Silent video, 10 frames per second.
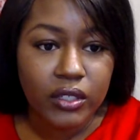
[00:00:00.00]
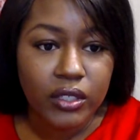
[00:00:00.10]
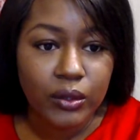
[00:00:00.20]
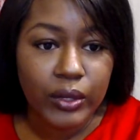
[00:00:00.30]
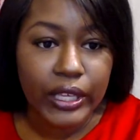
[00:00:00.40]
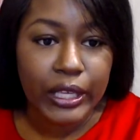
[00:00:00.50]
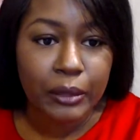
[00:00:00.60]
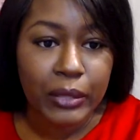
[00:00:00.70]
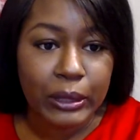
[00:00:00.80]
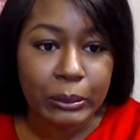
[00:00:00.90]
little
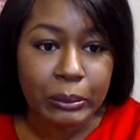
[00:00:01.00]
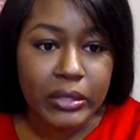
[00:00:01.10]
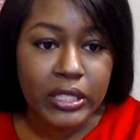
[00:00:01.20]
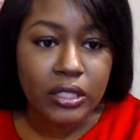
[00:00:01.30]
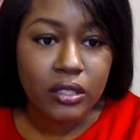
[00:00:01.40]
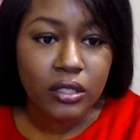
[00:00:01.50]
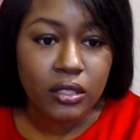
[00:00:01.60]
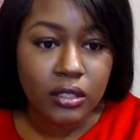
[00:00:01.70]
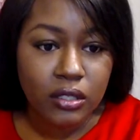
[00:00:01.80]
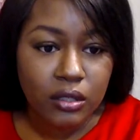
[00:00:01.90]
emblems.
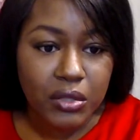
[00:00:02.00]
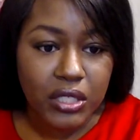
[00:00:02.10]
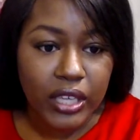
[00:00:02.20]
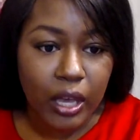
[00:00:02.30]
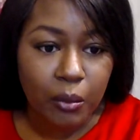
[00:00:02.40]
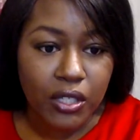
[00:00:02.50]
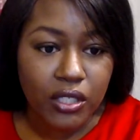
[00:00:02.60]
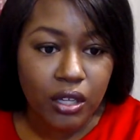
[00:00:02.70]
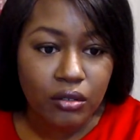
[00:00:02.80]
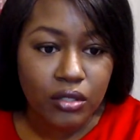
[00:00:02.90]
Let me see how
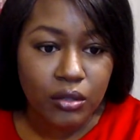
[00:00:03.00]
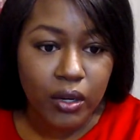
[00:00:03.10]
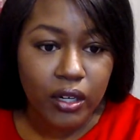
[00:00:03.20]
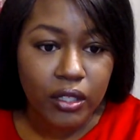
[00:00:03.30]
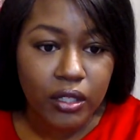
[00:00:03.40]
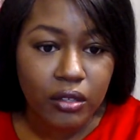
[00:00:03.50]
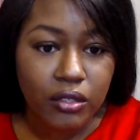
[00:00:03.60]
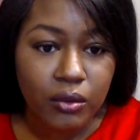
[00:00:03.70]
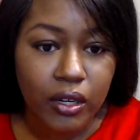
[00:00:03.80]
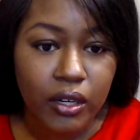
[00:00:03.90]
much those were.
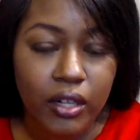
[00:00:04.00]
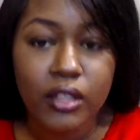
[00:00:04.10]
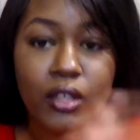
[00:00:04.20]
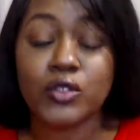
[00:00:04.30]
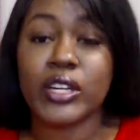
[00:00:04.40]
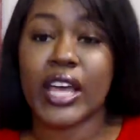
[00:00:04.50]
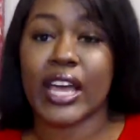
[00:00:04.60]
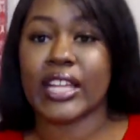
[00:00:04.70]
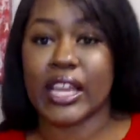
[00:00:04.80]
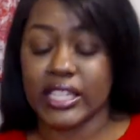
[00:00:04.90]
Those were
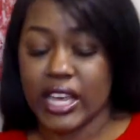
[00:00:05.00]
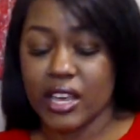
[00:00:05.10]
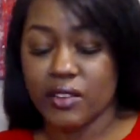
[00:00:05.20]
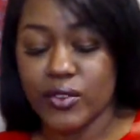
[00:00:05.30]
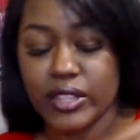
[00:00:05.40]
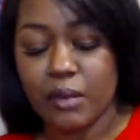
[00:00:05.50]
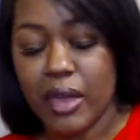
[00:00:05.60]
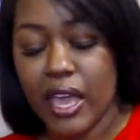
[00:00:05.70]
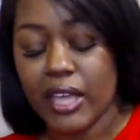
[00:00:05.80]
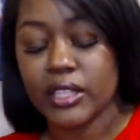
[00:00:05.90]
$9.99 for
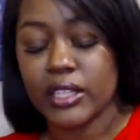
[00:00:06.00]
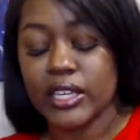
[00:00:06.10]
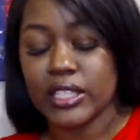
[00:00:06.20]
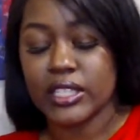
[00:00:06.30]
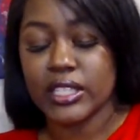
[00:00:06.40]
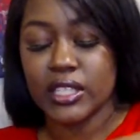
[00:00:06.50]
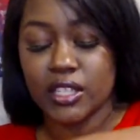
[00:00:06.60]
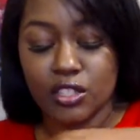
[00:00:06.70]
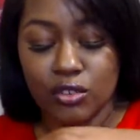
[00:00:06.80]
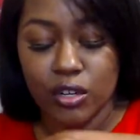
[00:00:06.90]
that pack. The link is in the
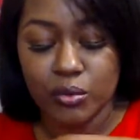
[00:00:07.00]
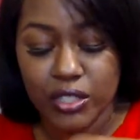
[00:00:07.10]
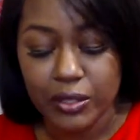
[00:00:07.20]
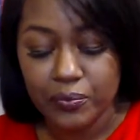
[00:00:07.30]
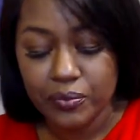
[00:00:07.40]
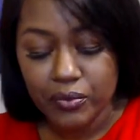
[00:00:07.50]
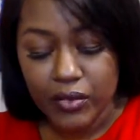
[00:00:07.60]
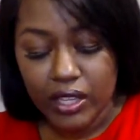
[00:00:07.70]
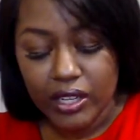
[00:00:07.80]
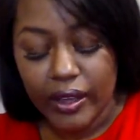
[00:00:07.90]
description.
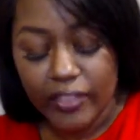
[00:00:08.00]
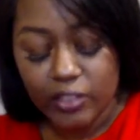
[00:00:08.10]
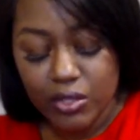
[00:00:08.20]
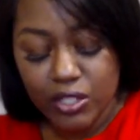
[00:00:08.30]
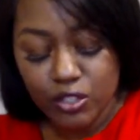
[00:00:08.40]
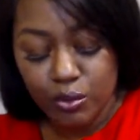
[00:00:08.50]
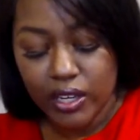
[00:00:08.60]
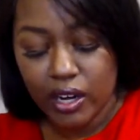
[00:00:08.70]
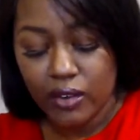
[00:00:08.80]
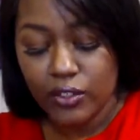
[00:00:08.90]
Now I have to be super
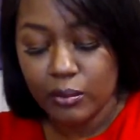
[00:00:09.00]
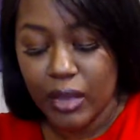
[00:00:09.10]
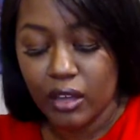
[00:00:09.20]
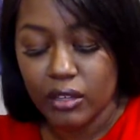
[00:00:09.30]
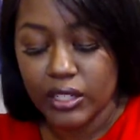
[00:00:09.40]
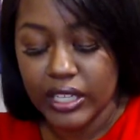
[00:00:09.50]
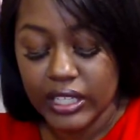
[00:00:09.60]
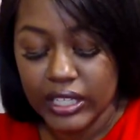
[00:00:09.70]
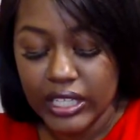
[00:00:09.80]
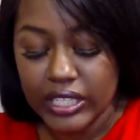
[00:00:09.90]
careful about
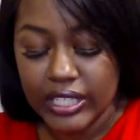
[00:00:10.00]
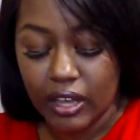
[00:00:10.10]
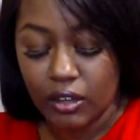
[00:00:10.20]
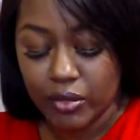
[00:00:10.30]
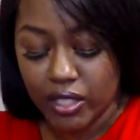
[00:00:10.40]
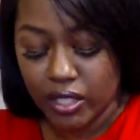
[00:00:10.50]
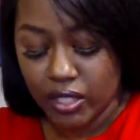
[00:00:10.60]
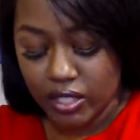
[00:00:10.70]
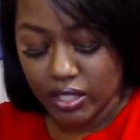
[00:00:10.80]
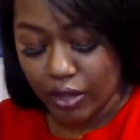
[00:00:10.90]
digging these out
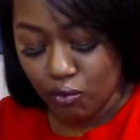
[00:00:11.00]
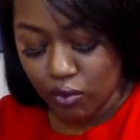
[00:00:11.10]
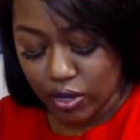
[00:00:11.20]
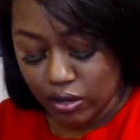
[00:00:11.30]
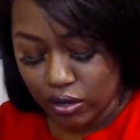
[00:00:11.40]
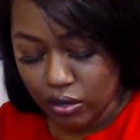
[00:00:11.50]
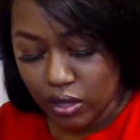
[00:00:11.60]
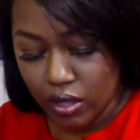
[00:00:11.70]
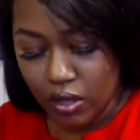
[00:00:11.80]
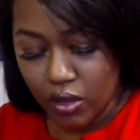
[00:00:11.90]
because they will
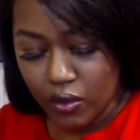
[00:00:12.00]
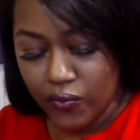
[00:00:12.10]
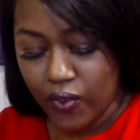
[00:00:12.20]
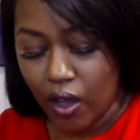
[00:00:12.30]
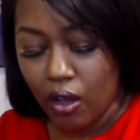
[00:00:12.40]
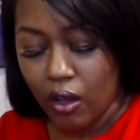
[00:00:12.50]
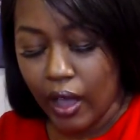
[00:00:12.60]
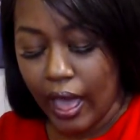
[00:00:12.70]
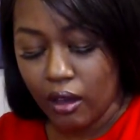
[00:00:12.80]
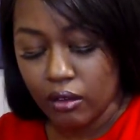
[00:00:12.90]

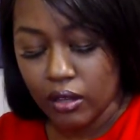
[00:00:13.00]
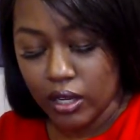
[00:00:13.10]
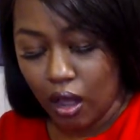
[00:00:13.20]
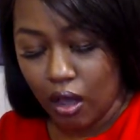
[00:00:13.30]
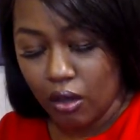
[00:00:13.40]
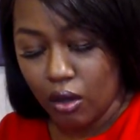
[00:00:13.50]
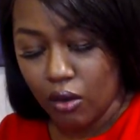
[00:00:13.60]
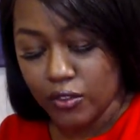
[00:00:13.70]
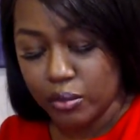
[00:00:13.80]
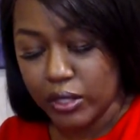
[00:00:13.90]
fall out and all
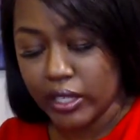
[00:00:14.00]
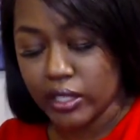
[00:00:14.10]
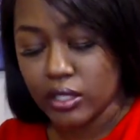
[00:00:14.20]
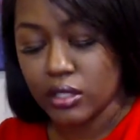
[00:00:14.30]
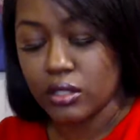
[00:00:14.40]
over the place.